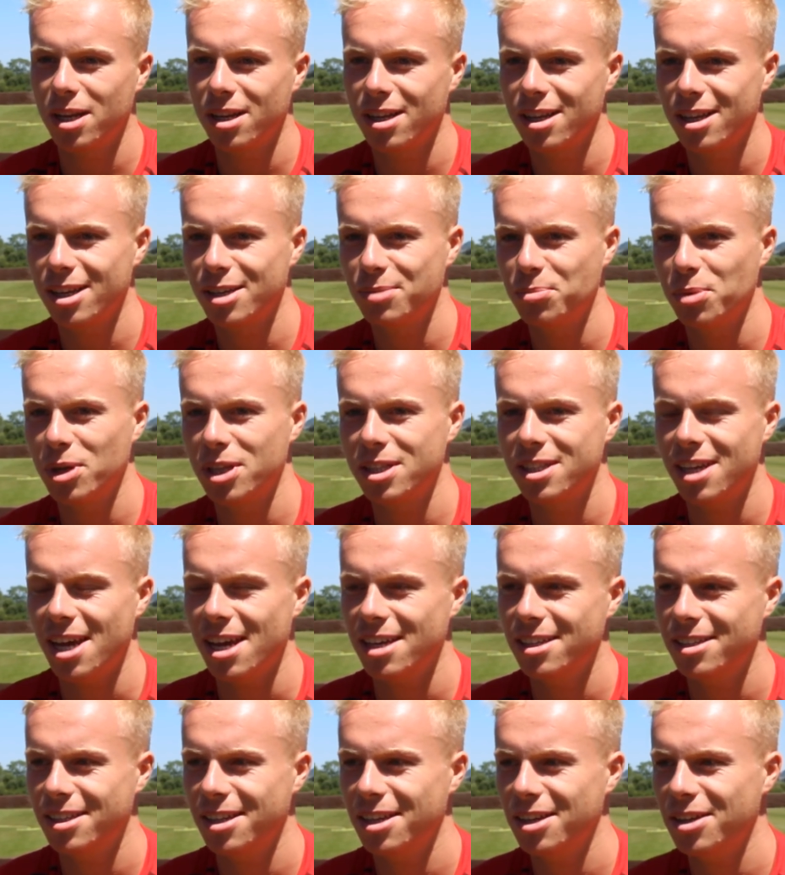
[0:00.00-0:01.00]
It's been
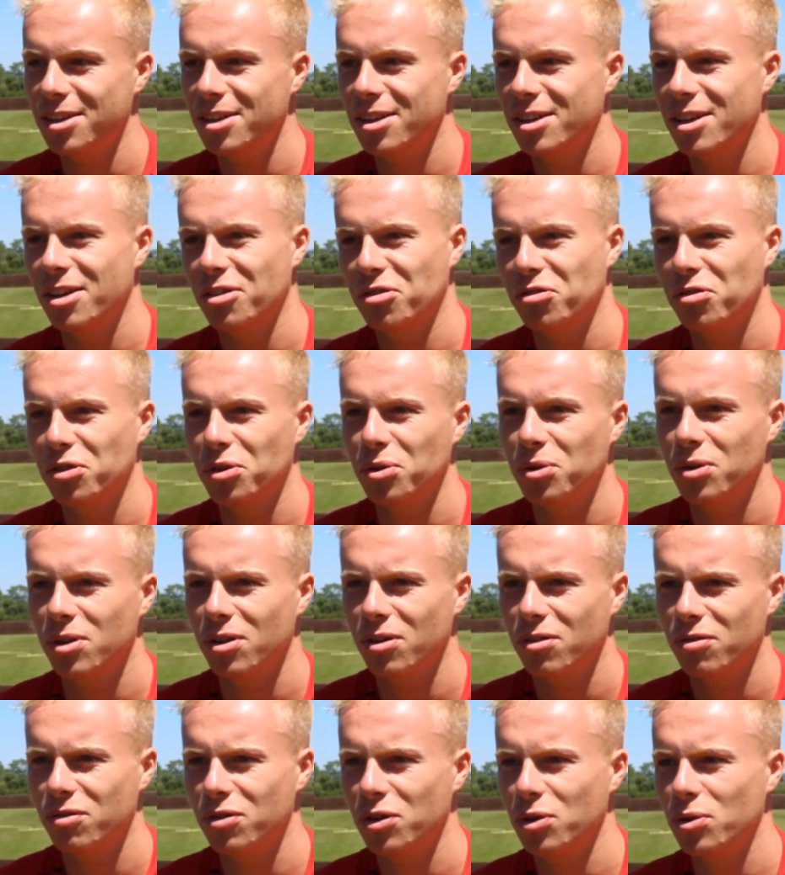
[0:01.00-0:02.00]
testing a
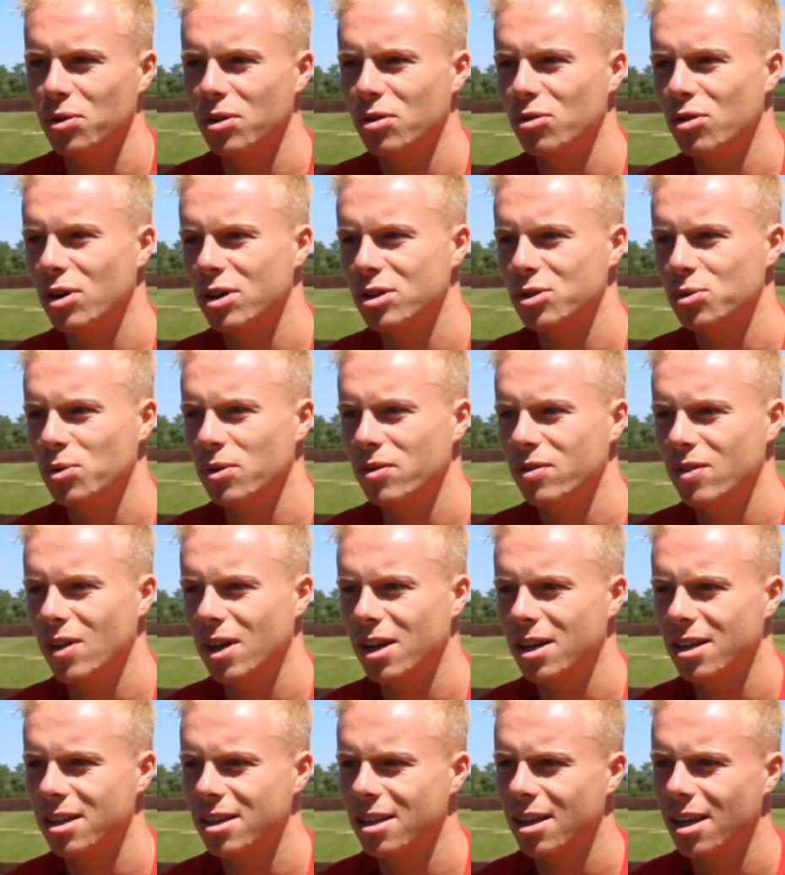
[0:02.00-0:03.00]
few of the runs we've
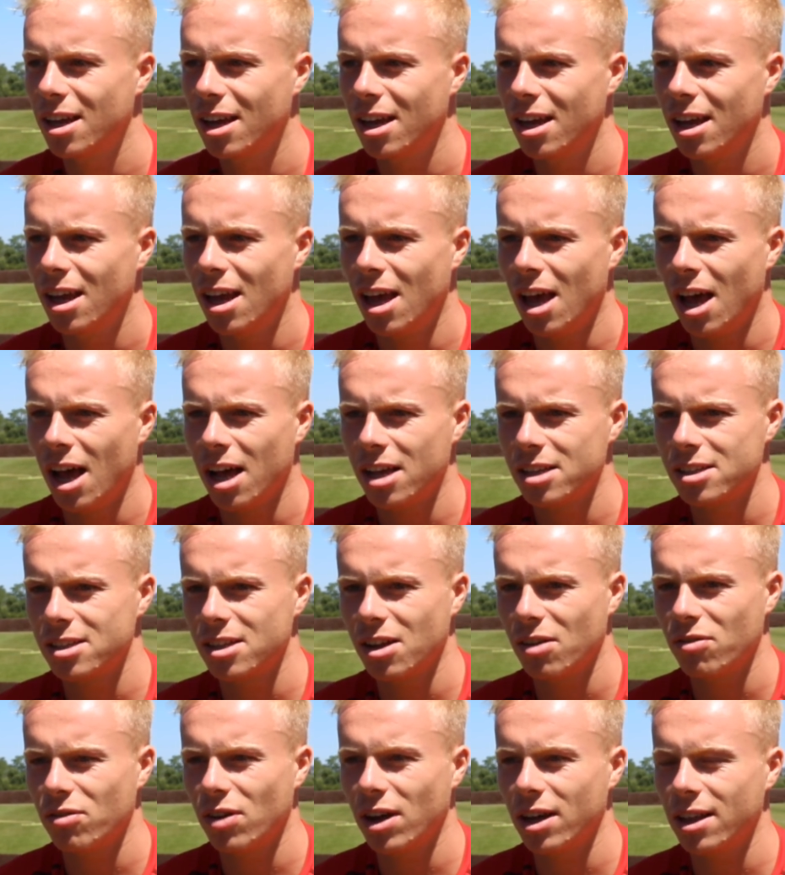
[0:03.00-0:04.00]
done and
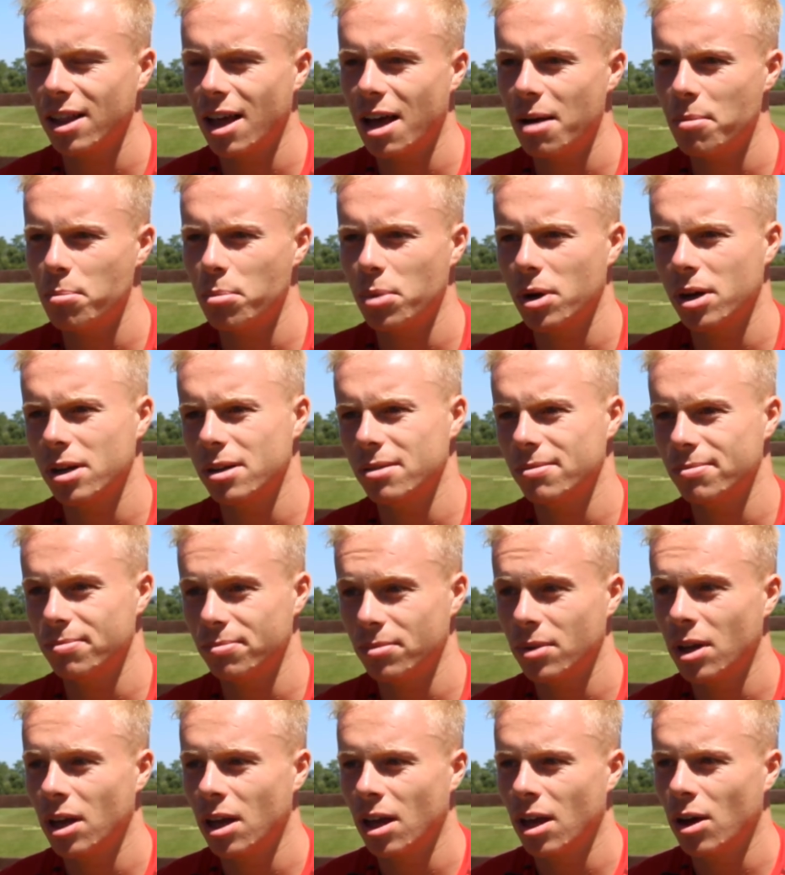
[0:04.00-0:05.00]
stuff like that, but
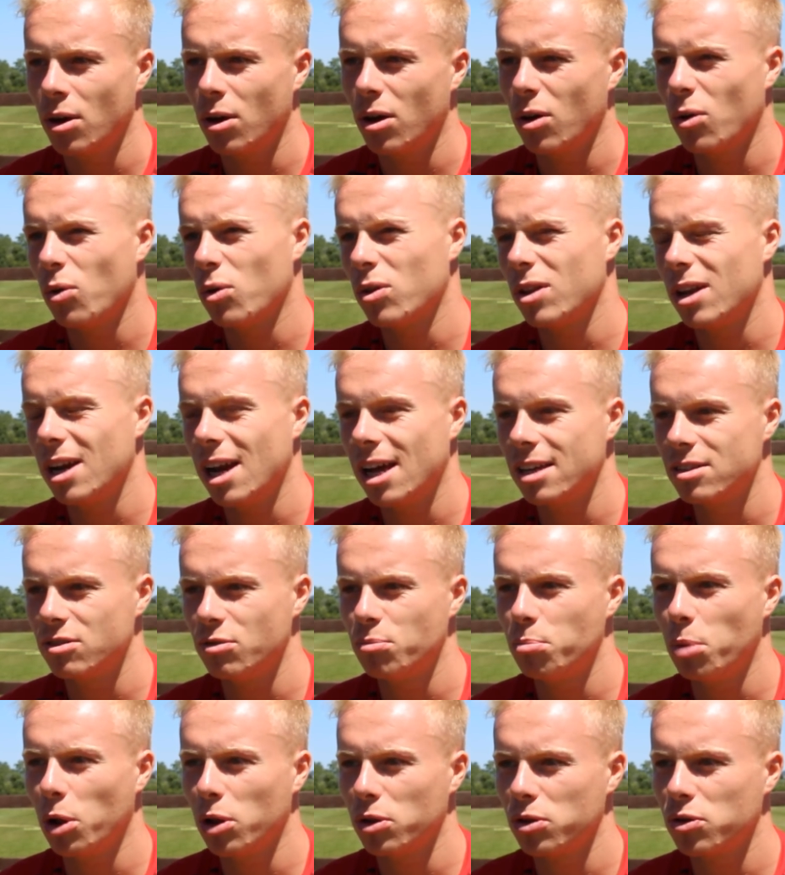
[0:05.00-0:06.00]
all the lads
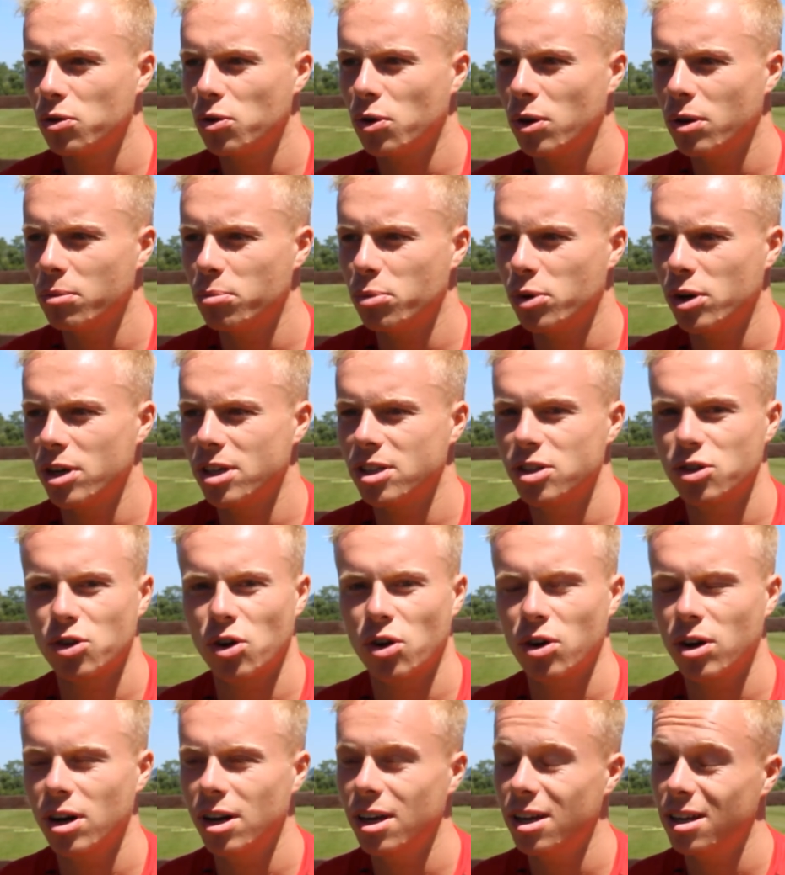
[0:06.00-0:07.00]
have pulled through it pretty
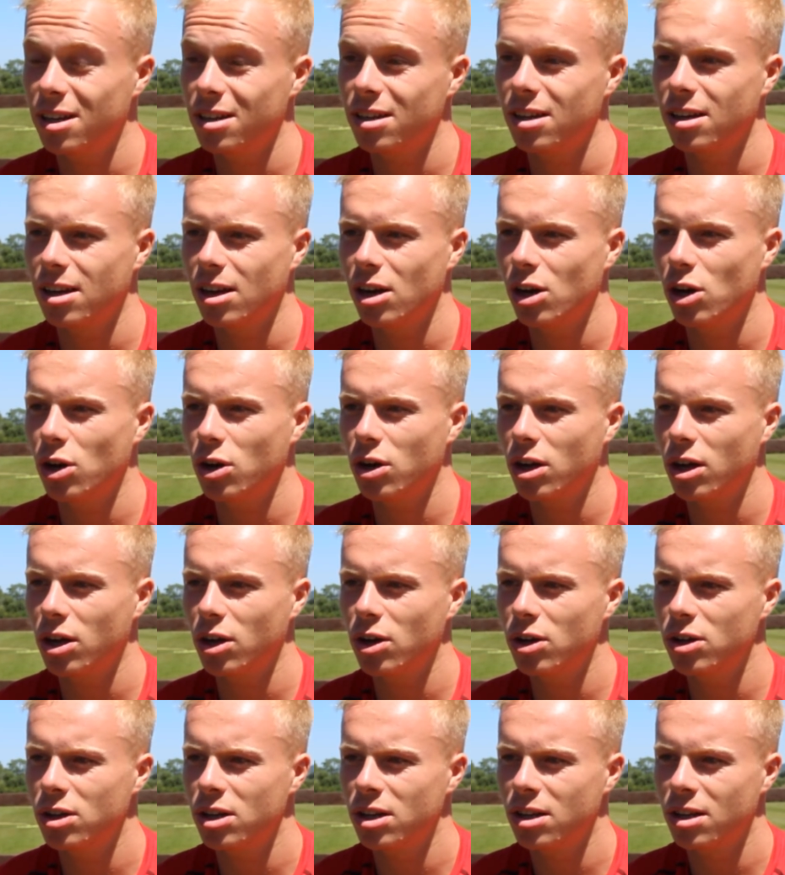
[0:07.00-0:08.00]
strongly and looking
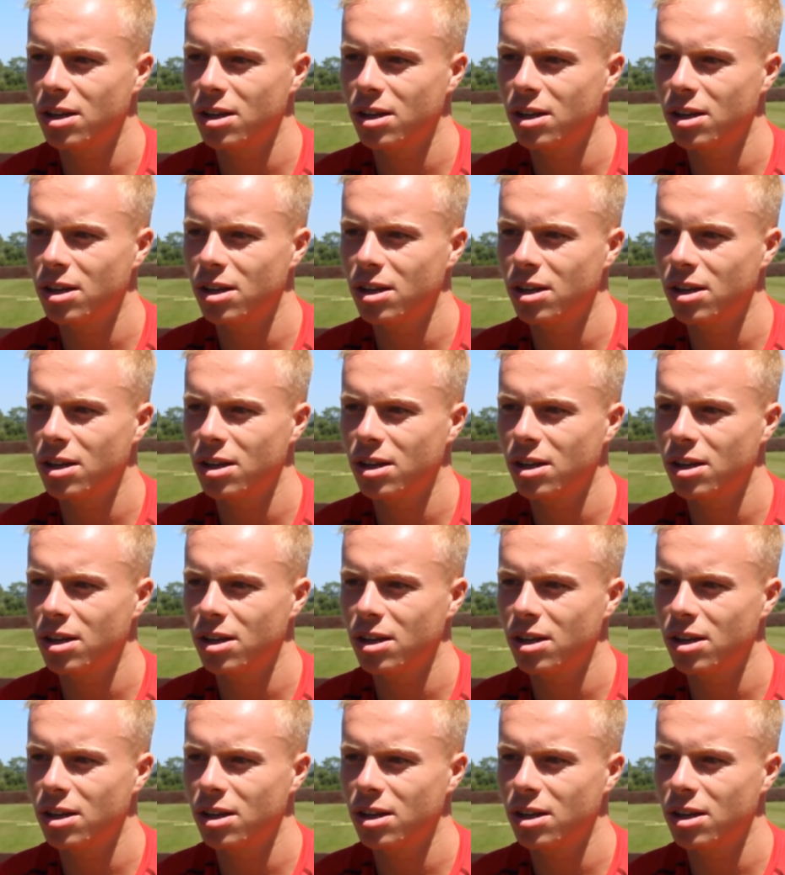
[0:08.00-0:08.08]
good.